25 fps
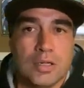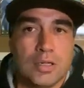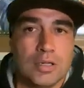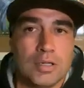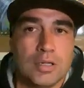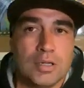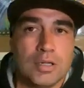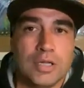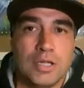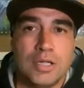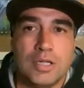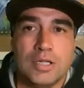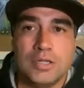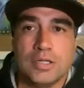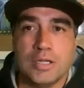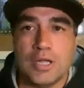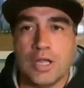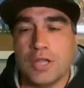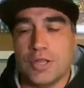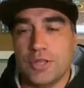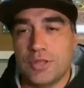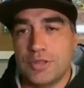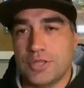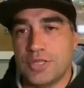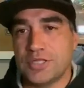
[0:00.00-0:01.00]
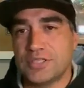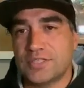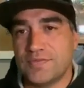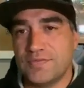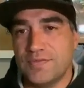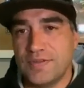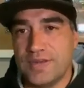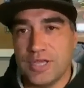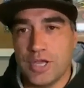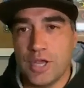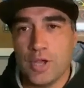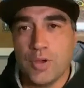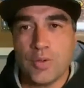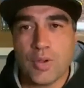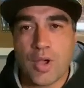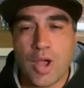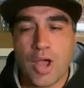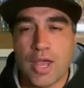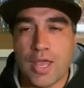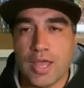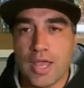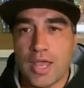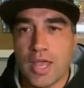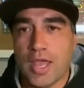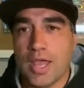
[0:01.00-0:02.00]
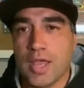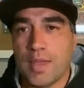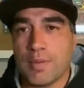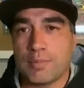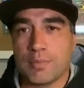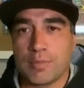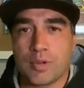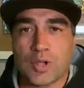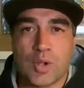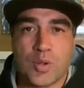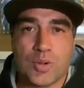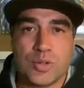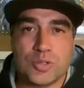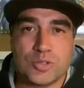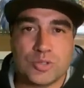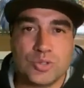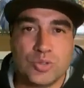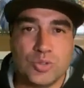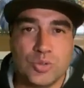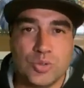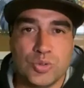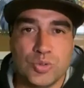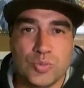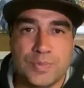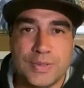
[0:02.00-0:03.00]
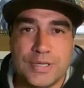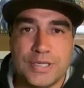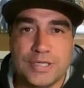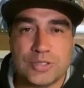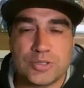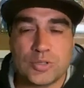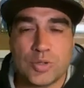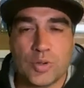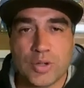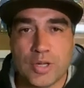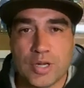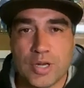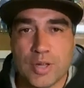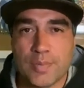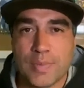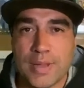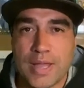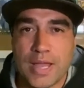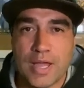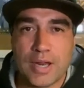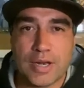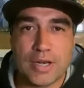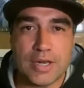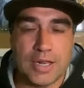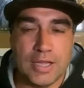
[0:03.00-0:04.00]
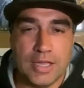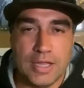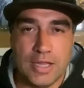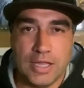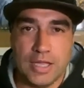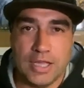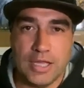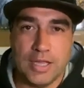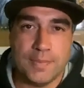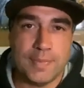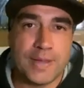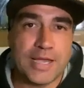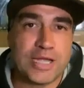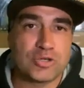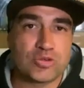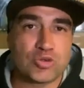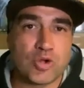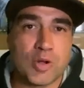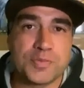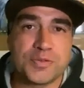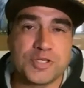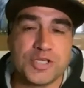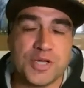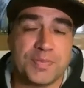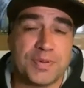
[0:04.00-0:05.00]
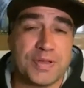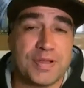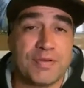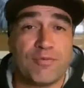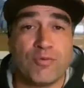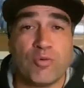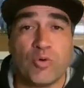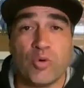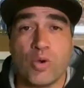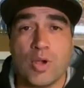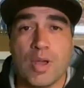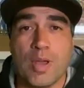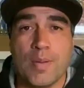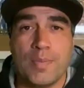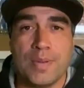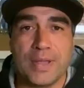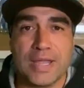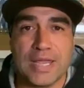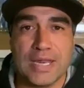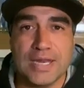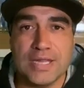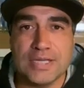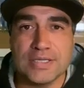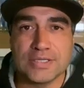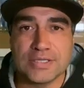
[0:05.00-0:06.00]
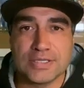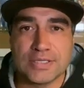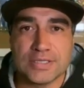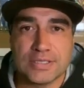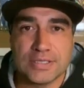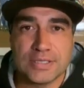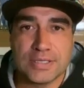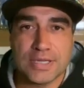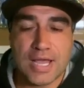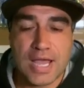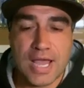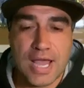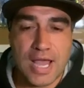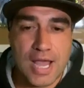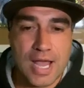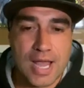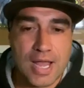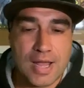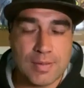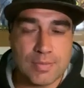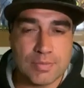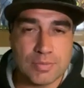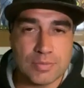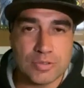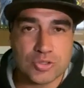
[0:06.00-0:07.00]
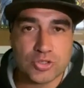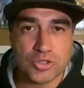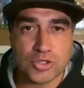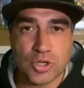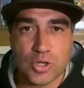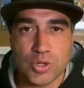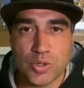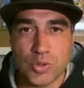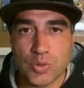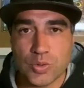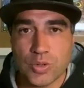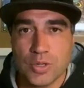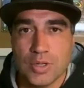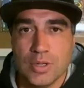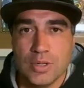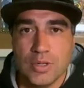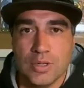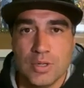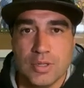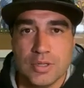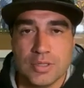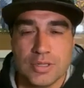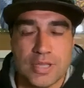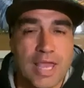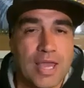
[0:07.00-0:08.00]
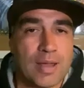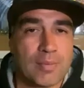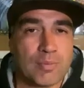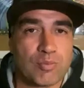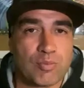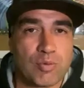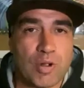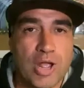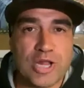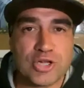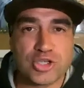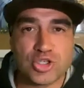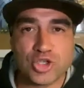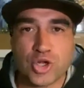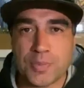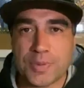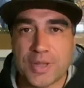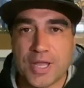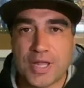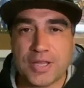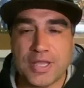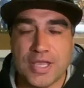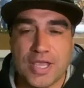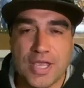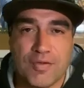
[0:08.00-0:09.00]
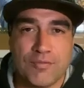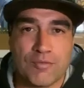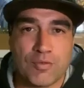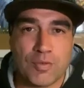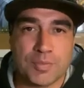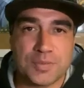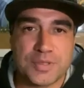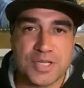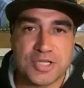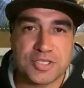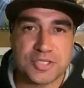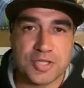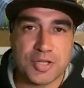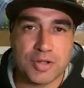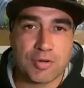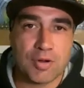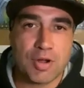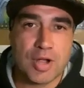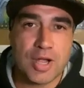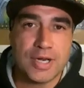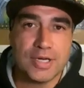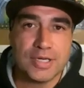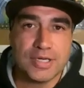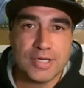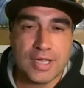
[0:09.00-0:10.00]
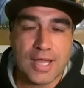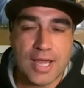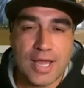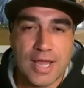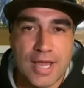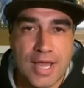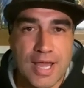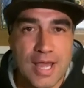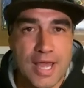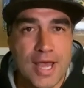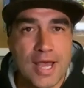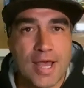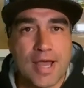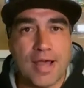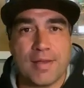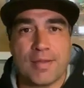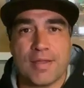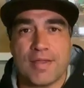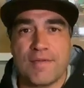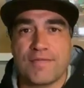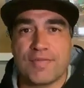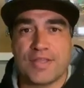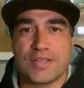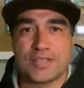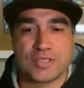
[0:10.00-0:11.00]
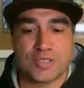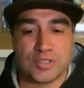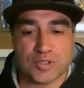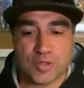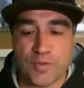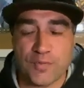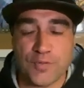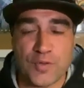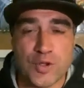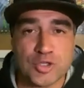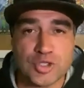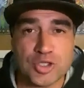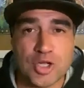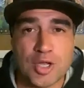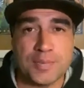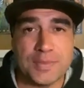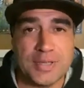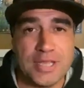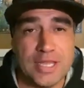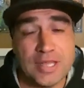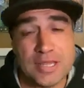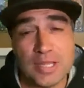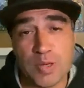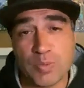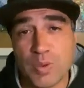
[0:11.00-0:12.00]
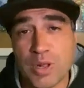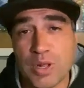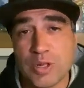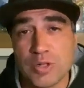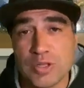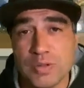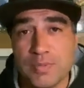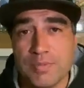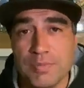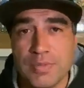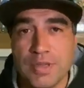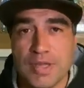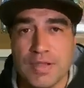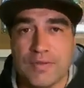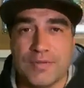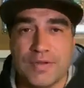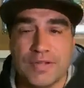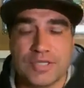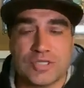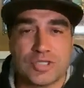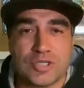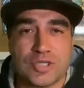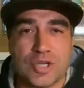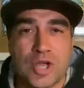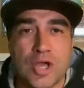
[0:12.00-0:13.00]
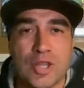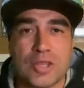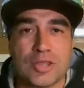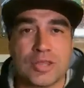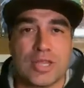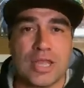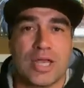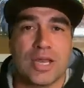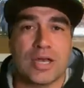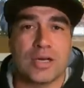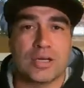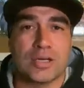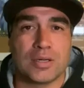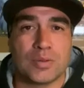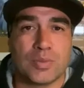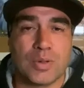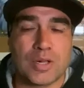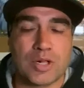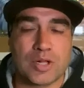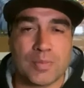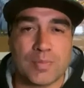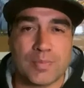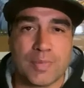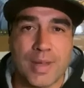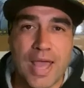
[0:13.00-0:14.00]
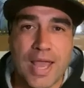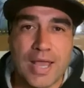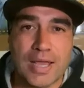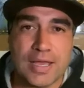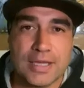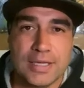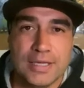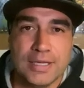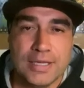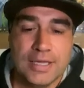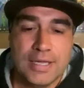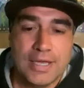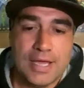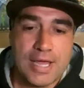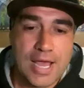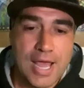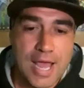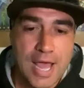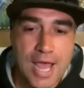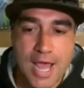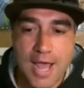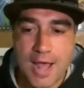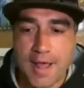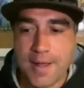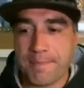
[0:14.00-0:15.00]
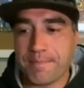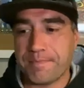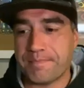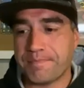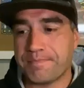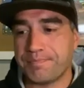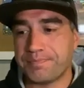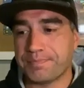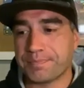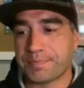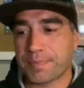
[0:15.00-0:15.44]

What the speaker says: In this video, I am going to be talking about eBay dropshipping for beginners. Brad Schomkel here from Ditch the Grind. If this is your first time here, then welcome. If it's not, then welcome back. Um,